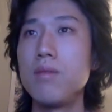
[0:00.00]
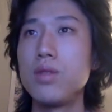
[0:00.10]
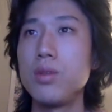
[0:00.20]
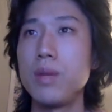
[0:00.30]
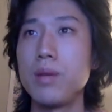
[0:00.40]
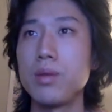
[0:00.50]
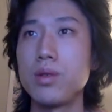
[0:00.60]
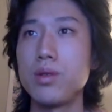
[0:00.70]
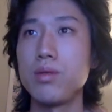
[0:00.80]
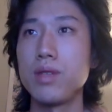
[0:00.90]
to be able
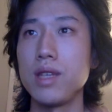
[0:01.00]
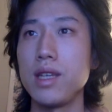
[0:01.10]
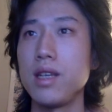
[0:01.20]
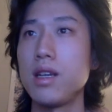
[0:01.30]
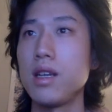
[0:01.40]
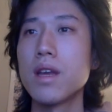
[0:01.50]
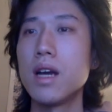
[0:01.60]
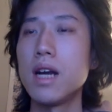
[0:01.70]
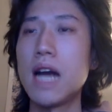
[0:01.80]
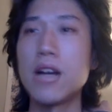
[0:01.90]
to really
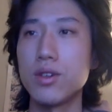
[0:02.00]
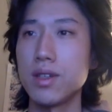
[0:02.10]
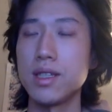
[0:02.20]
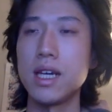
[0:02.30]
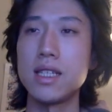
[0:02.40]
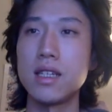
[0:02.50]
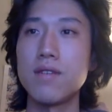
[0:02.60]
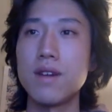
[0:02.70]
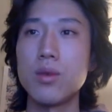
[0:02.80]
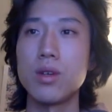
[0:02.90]
accurately
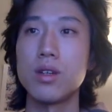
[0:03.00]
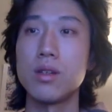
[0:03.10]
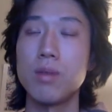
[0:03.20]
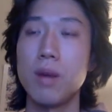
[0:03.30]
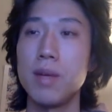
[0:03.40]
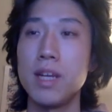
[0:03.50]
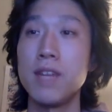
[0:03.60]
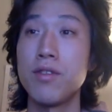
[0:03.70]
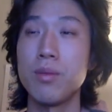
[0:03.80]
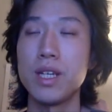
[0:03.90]
identify what are the prominent
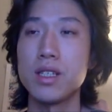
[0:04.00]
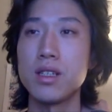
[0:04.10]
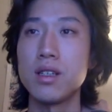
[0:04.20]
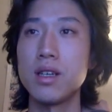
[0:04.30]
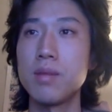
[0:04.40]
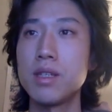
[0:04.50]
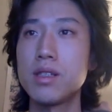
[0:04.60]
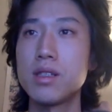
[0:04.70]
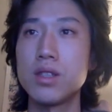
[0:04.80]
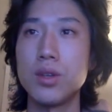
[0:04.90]
information in the
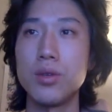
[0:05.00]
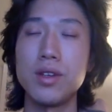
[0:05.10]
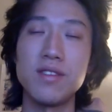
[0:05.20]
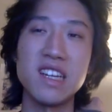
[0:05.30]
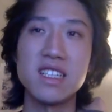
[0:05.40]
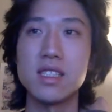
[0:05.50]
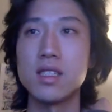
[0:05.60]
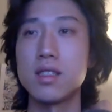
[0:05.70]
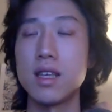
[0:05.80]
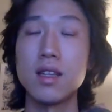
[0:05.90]
image. So the
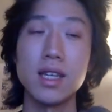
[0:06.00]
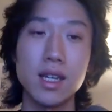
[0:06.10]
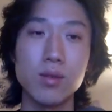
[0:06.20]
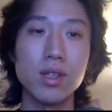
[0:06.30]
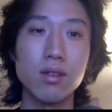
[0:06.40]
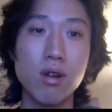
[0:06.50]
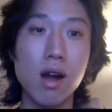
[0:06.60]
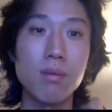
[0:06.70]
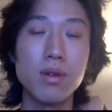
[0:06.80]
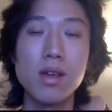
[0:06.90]
advantage is that they can really
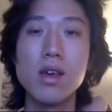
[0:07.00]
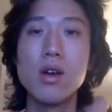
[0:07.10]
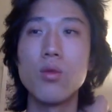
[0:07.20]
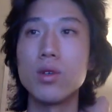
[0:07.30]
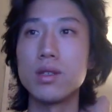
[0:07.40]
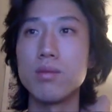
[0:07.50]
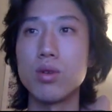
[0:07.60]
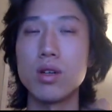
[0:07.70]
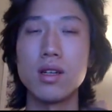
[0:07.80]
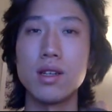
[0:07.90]
crop what's
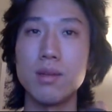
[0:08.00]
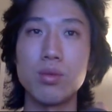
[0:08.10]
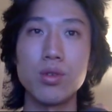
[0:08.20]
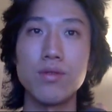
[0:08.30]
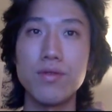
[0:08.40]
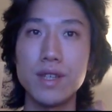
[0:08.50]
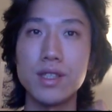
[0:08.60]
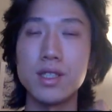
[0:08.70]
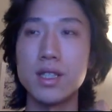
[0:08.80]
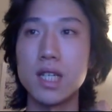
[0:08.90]
important, the important
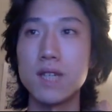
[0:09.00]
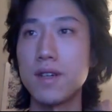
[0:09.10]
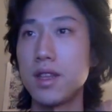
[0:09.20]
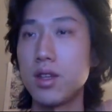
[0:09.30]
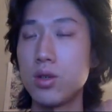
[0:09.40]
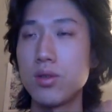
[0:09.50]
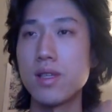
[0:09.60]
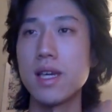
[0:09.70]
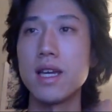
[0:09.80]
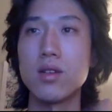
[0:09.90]
features, identify
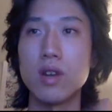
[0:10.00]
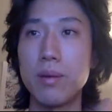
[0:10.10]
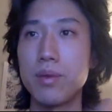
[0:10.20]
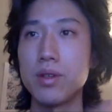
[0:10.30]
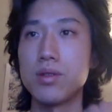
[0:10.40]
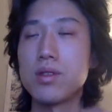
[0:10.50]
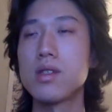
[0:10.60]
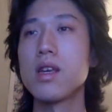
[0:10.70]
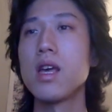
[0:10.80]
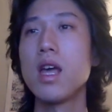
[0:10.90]
those, and crop those